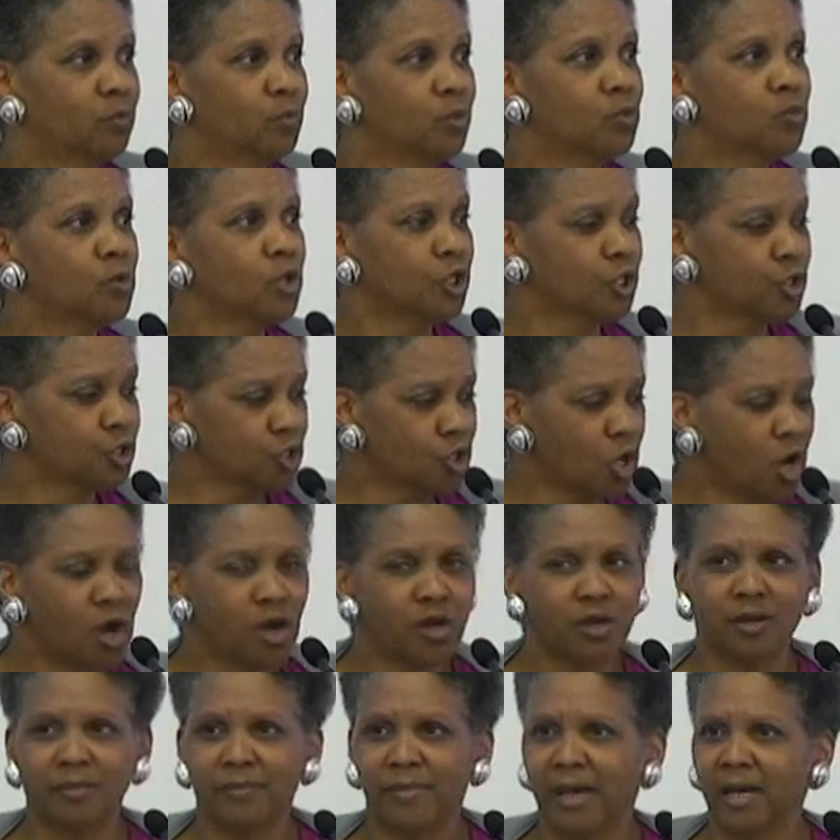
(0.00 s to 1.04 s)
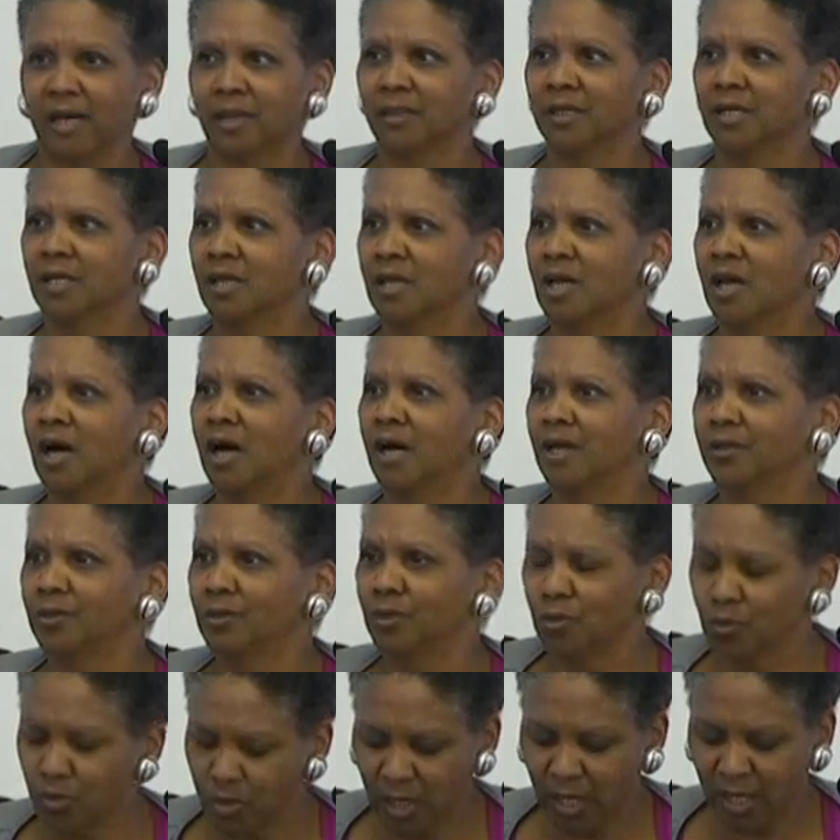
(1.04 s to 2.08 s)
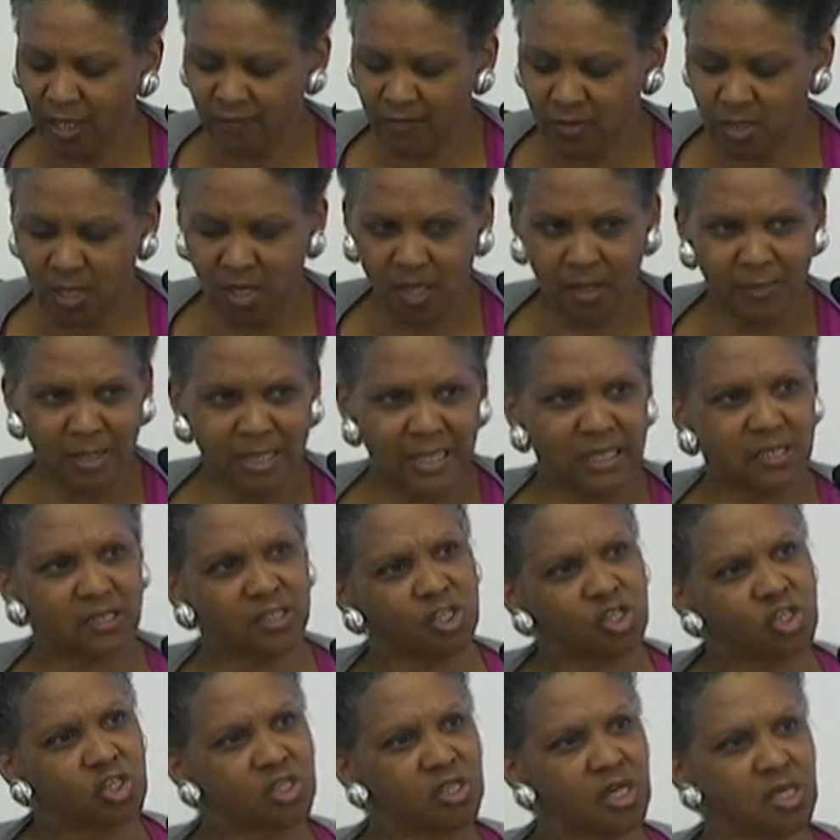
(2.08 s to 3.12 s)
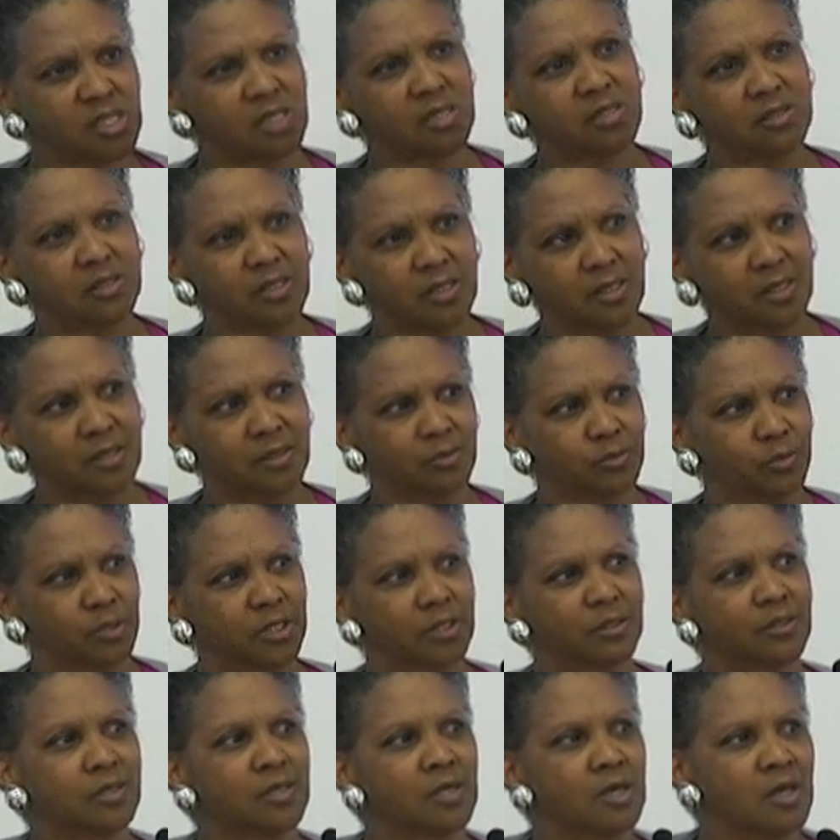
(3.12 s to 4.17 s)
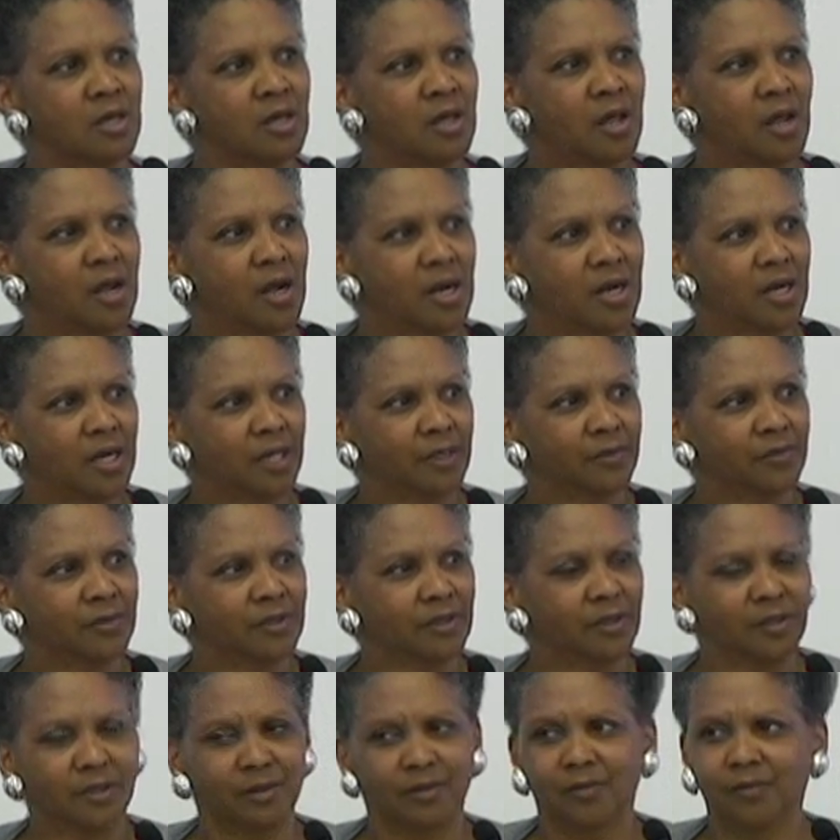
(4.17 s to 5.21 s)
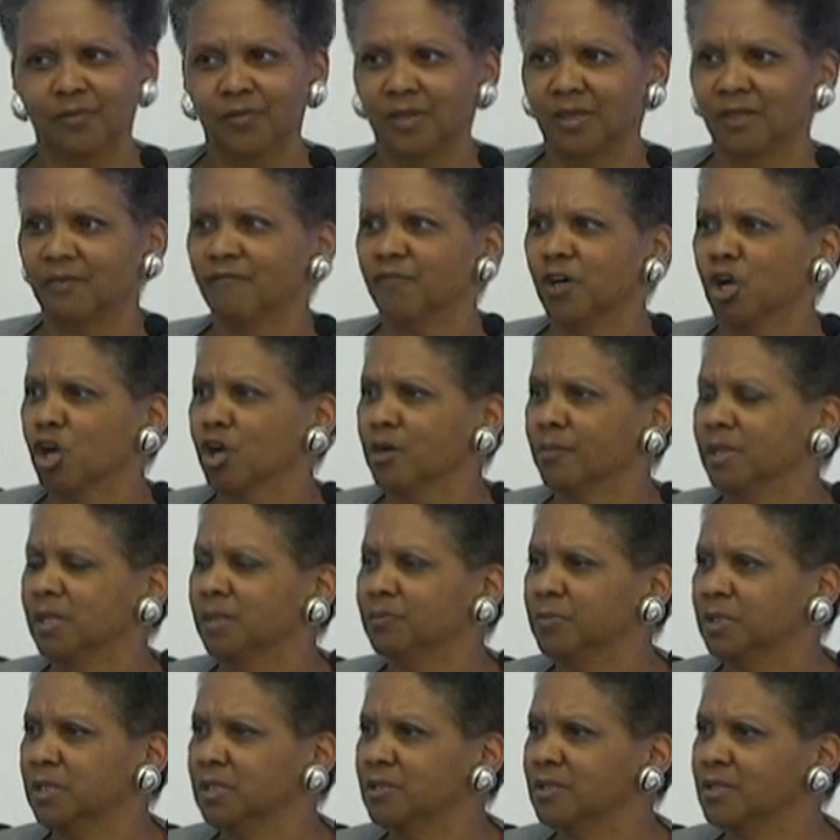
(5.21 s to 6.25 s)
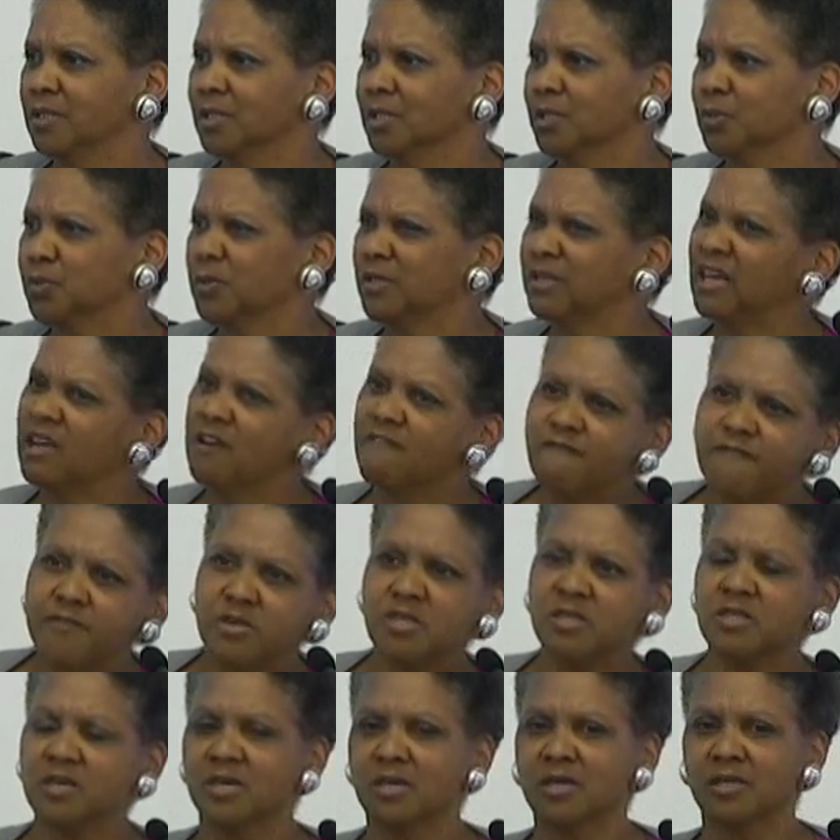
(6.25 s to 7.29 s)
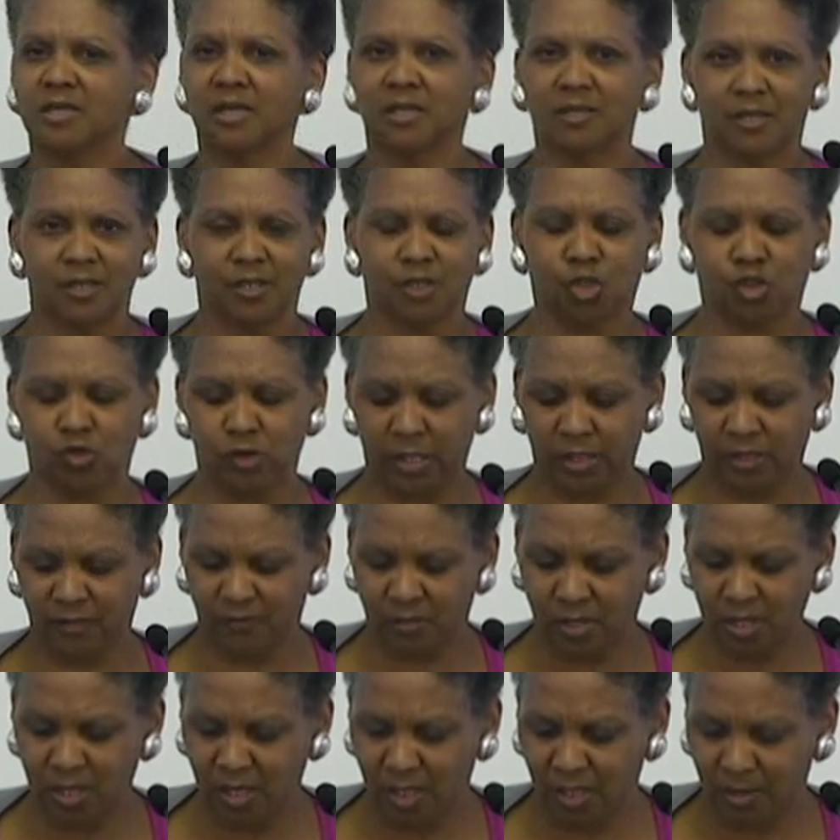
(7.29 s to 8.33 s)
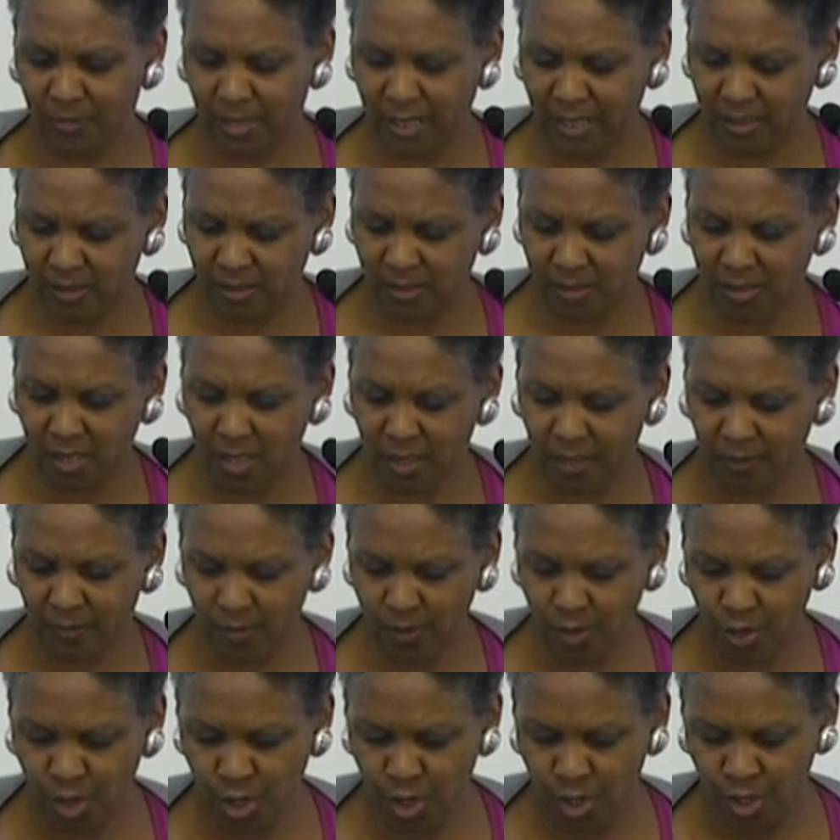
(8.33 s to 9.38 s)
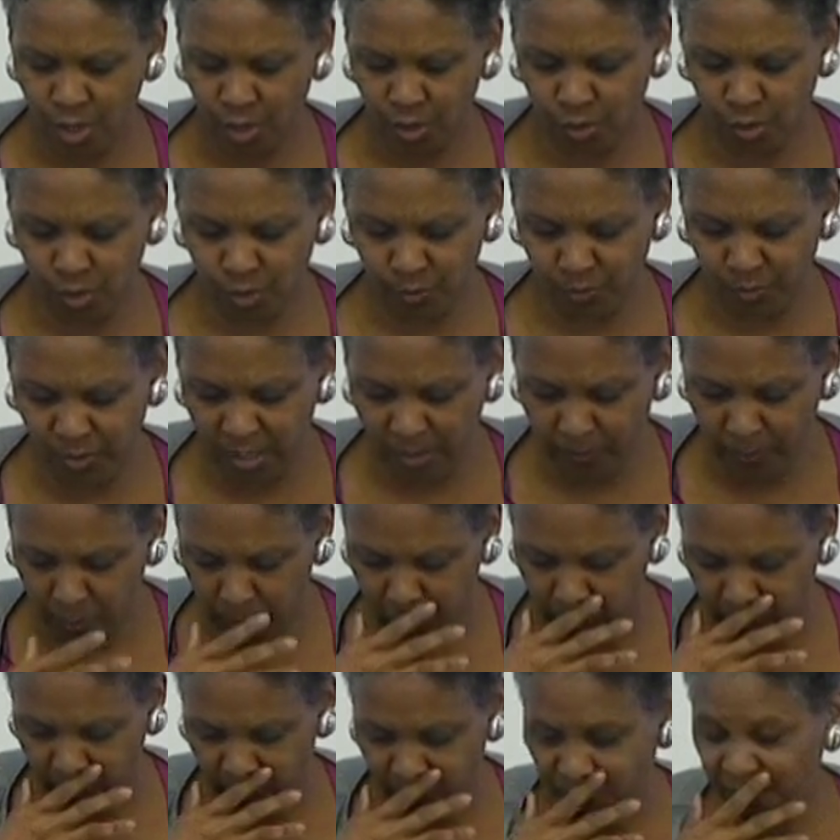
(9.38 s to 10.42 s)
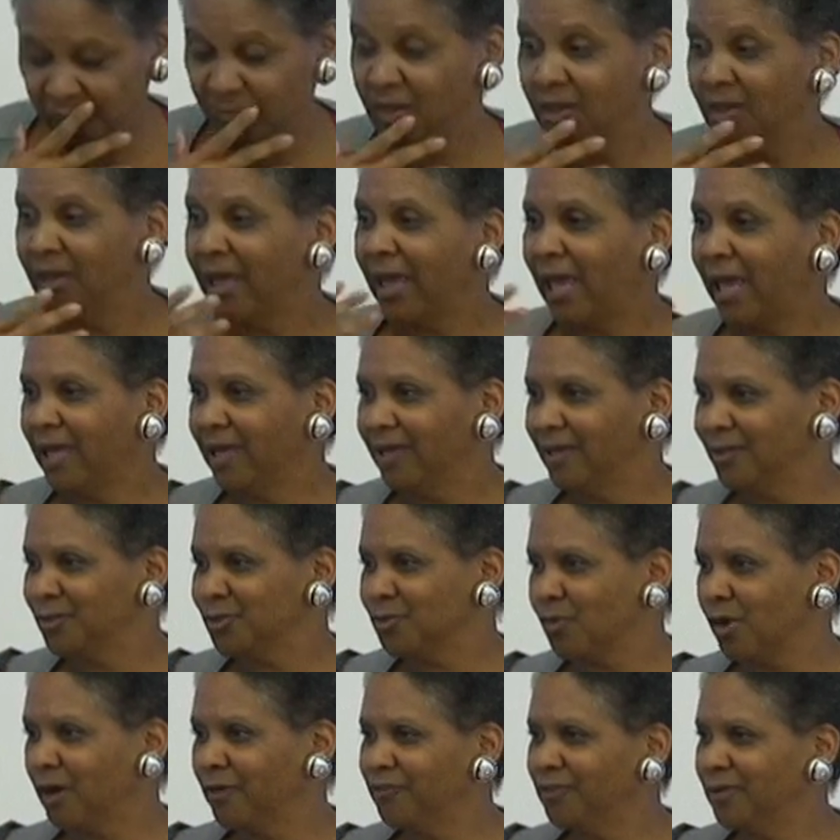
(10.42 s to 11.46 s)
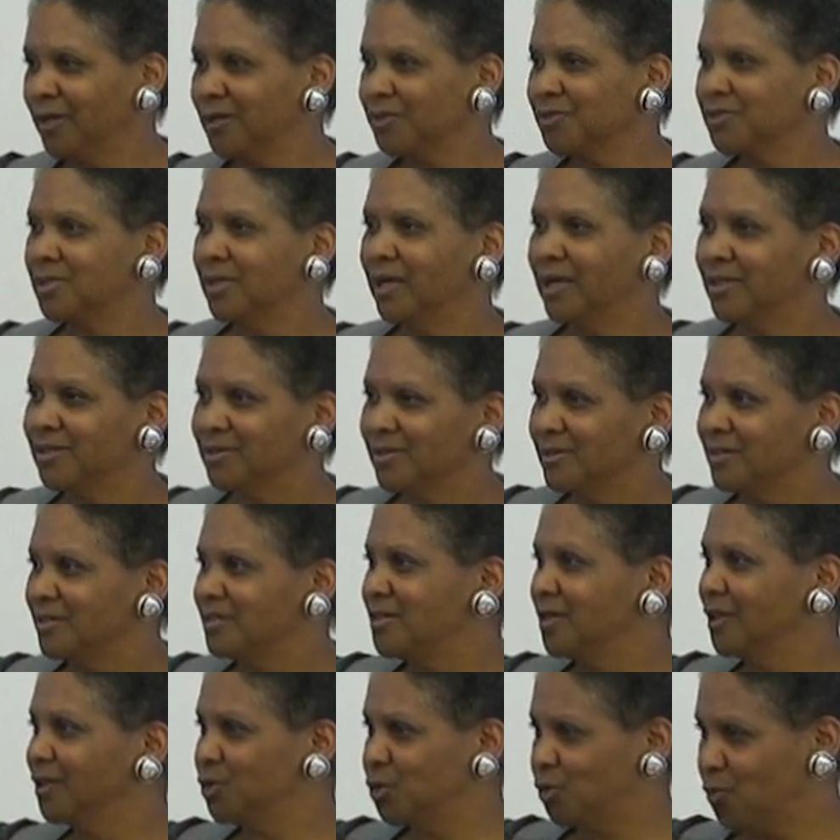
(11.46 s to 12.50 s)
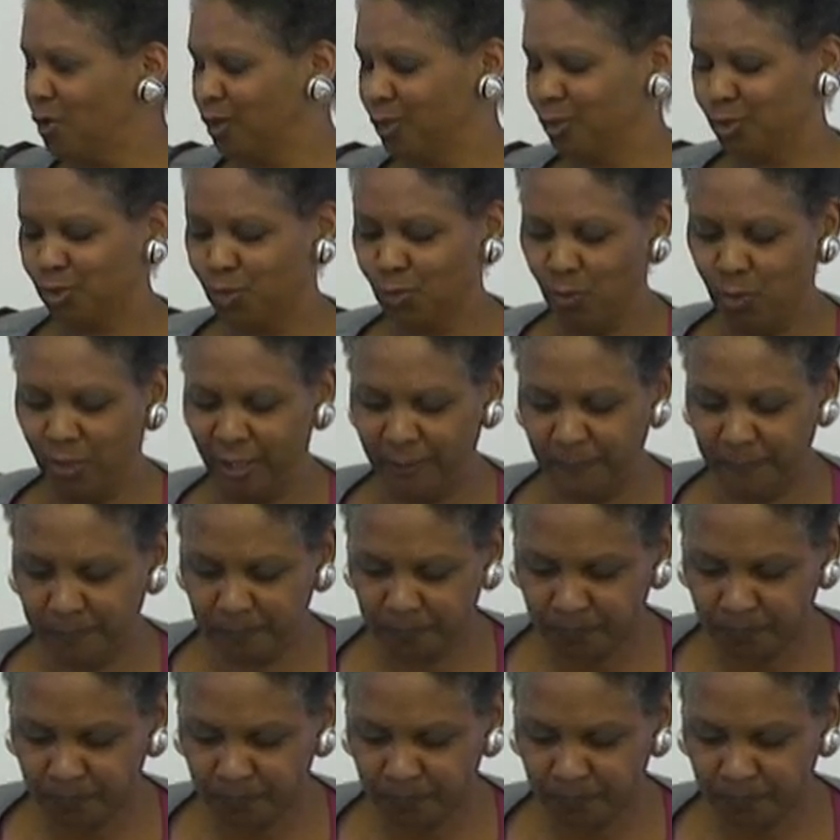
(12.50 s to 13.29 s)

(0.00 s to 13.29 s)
We want to talk about a new kind of economy that just doesn't deal with the environment, but it deals with everything that the extractive economy has done to people, and as Raphael says, and done to our joy.